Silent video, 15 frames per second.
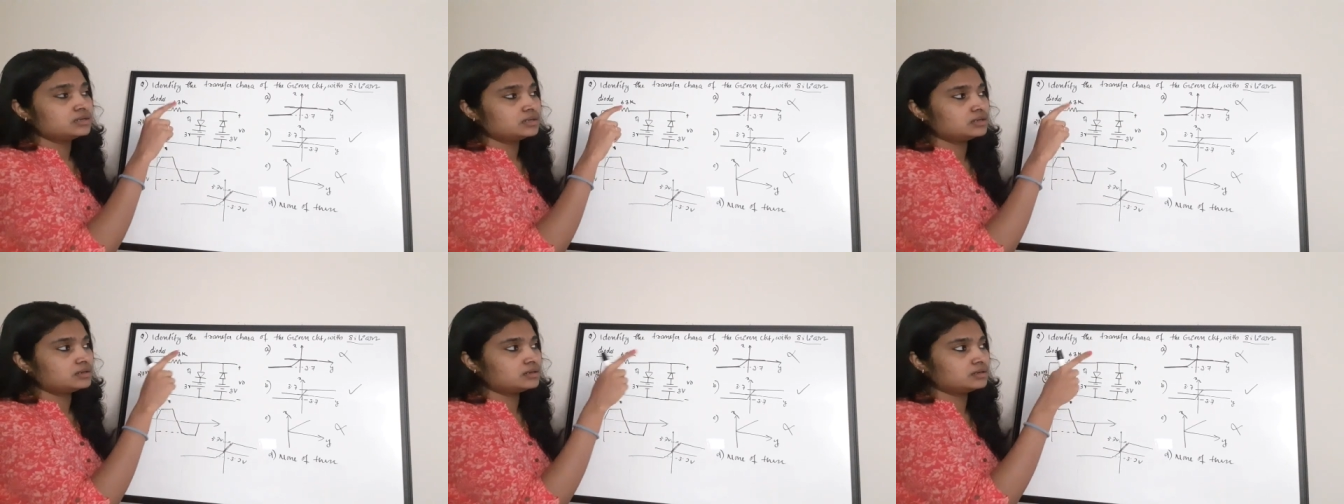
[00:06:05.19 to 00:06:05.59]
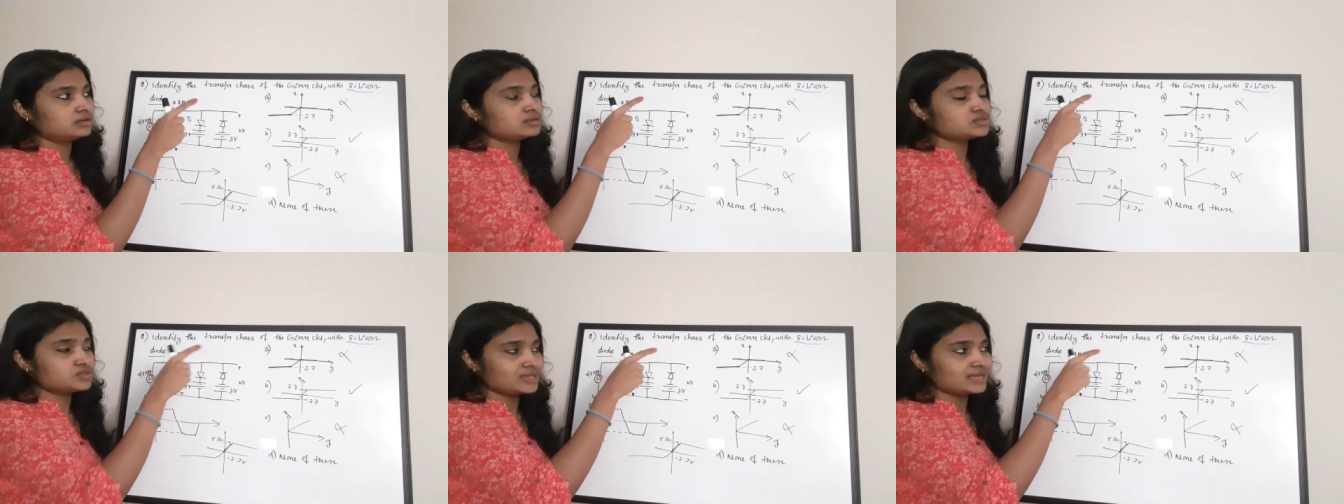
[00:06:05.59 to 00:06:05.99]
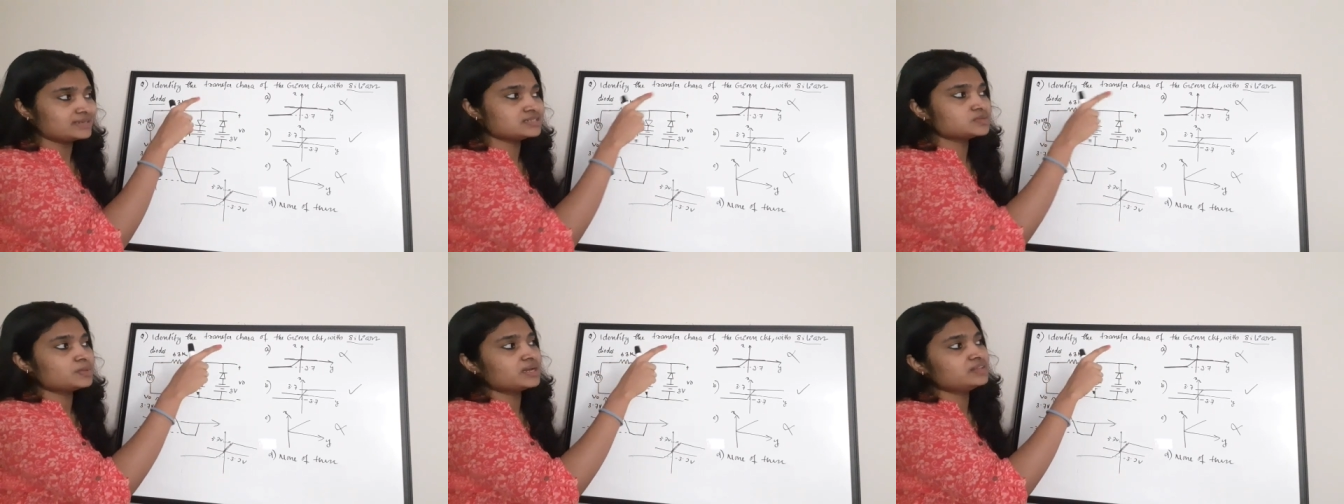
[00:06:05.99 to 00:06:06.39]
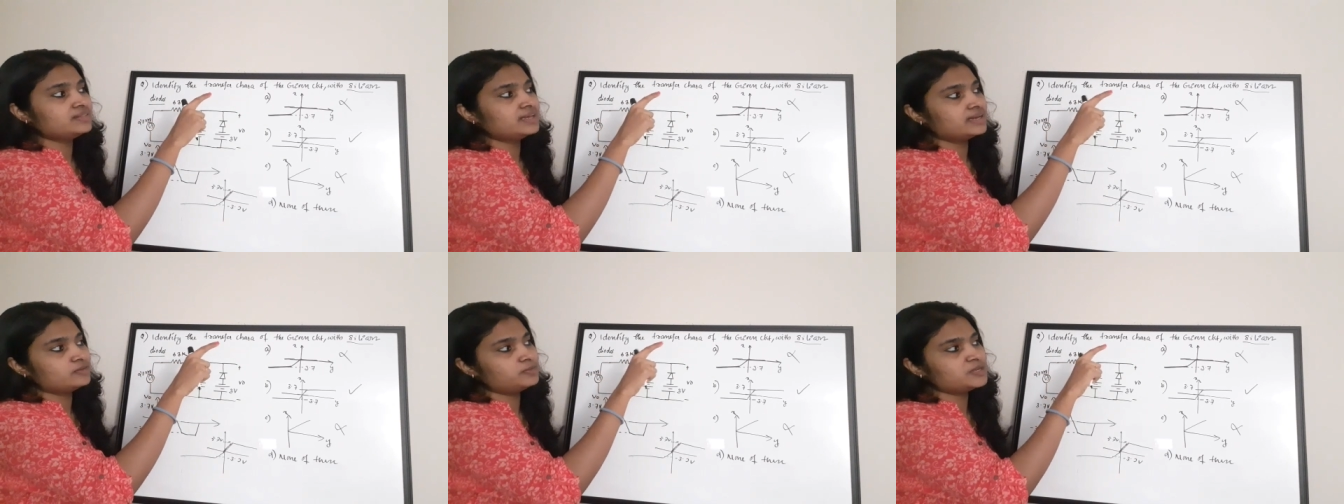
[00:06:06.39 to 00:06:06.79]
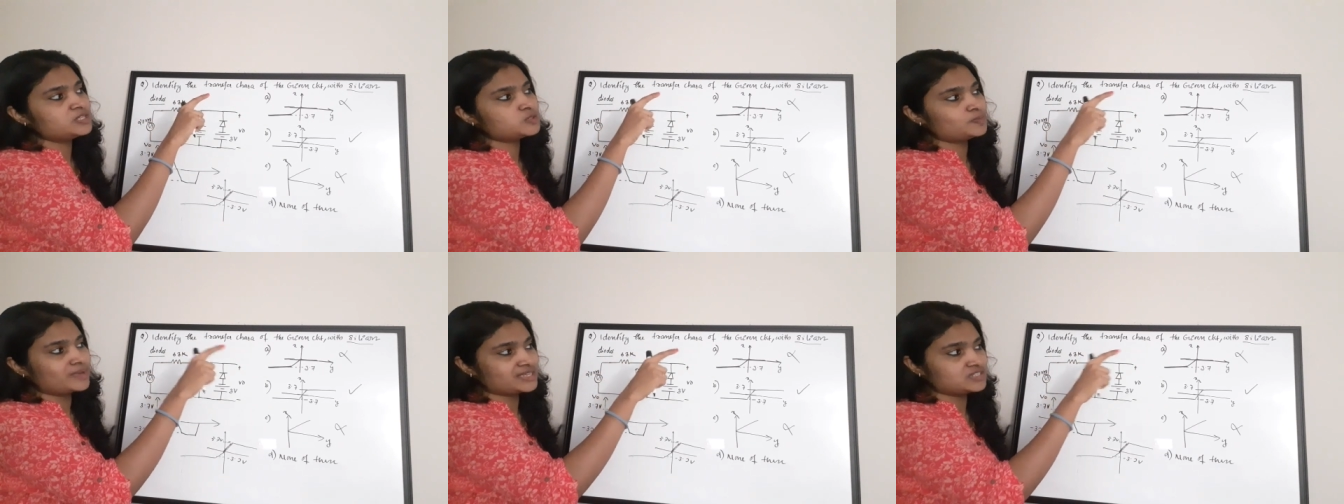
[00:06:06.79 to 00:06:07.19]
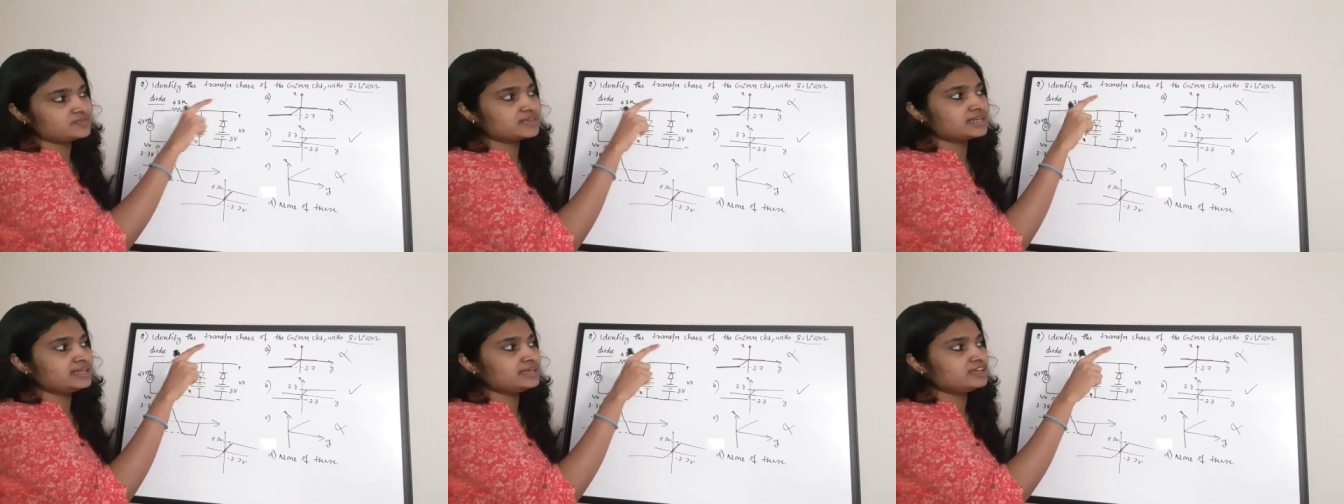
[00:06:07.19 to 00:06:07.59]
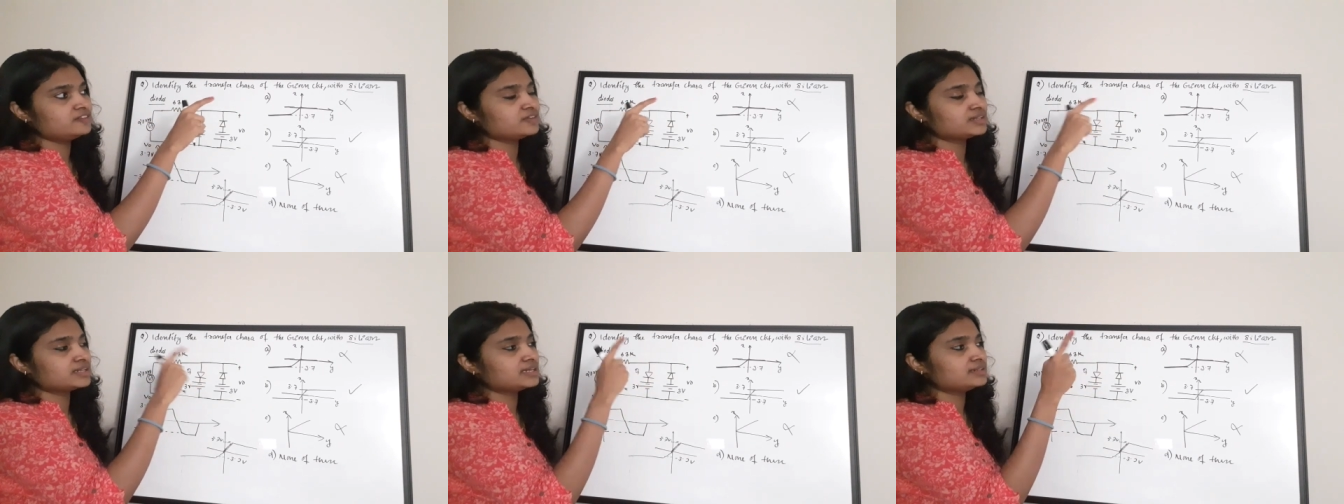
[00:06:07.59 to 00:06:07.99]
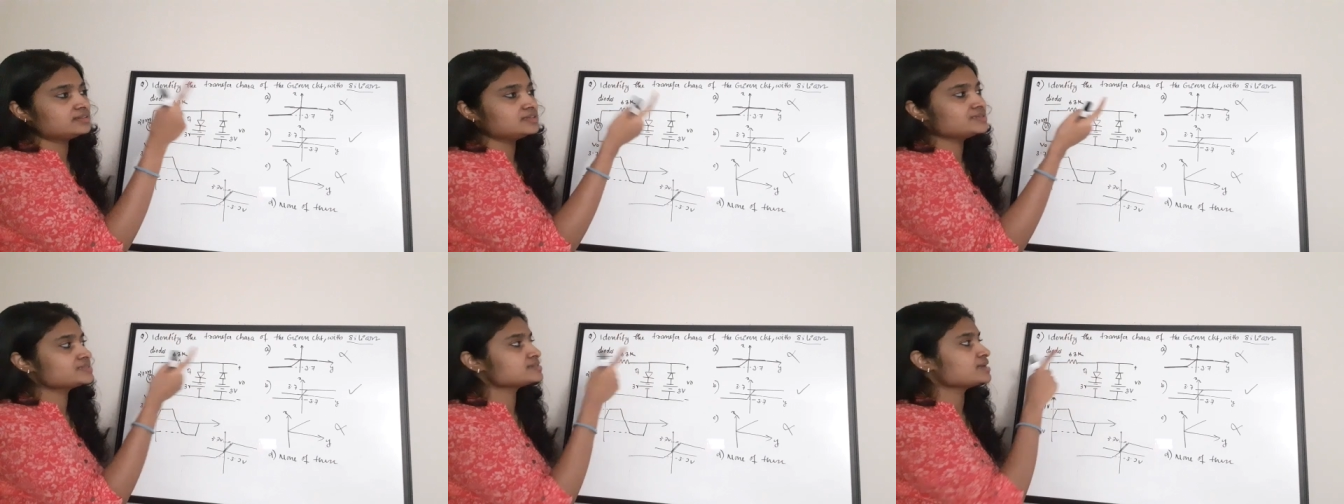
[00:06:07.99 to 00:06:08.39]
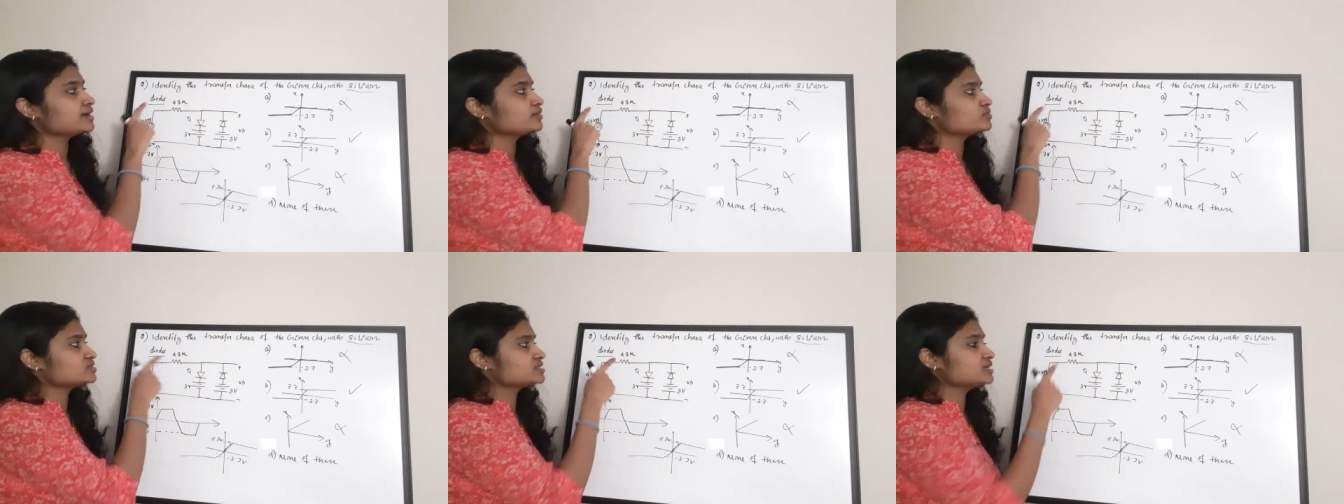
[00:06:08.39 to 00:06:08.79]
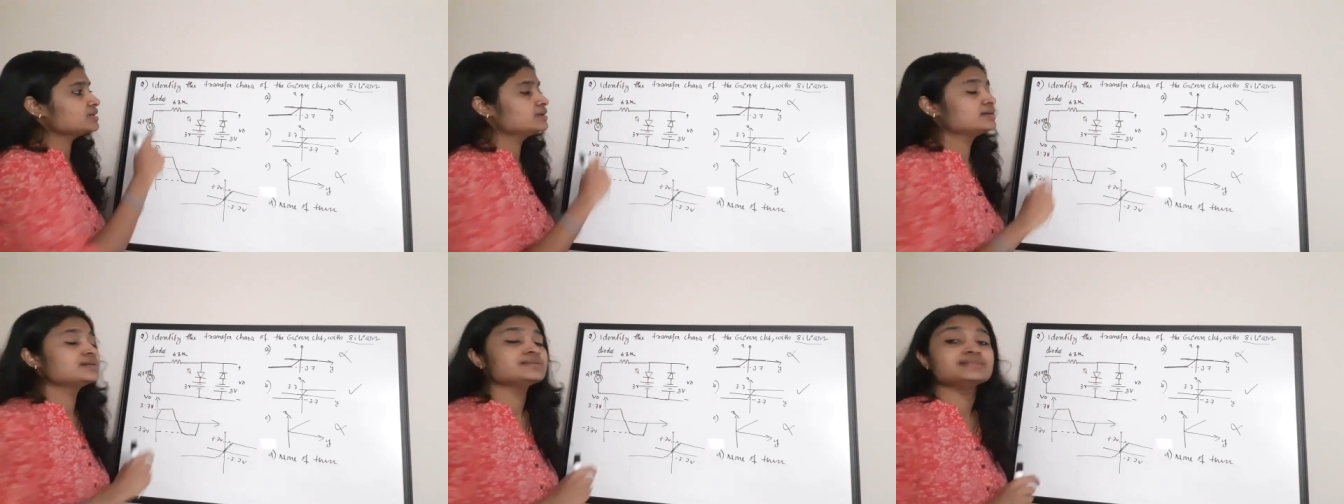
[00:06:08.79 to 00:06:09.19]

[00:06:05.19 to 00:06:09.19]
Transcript: Uh, so, that is why they have been specifically given that these diodes are